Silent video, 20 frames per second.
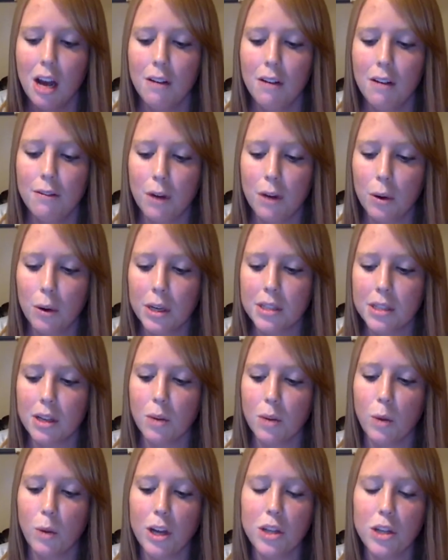focus on
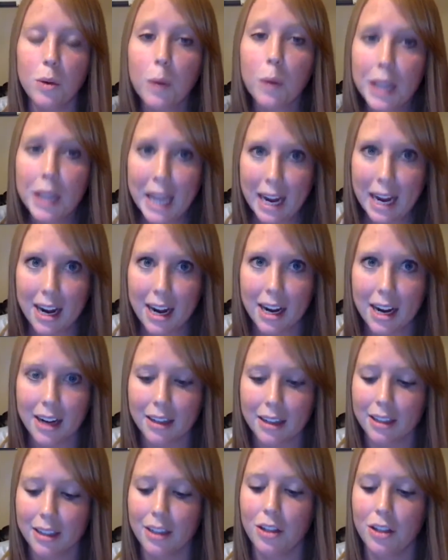what you can,
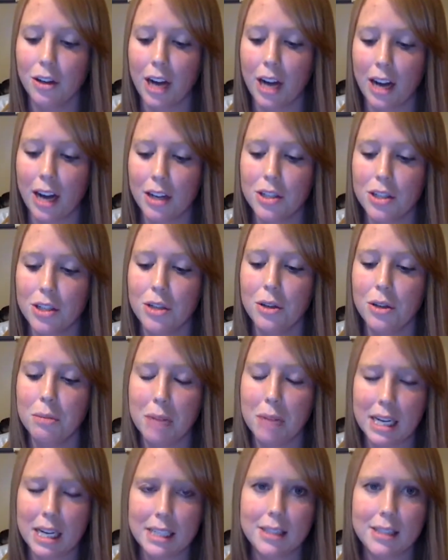your attitude,
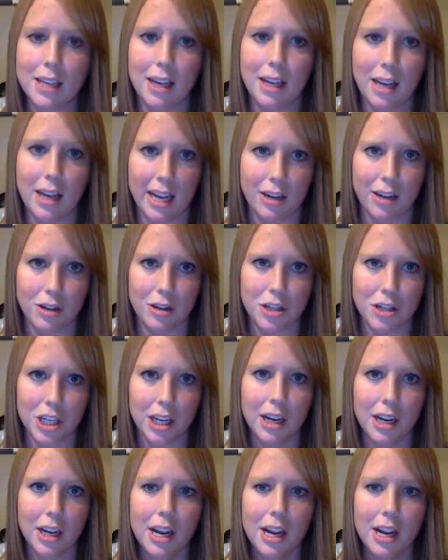mindset, and energy.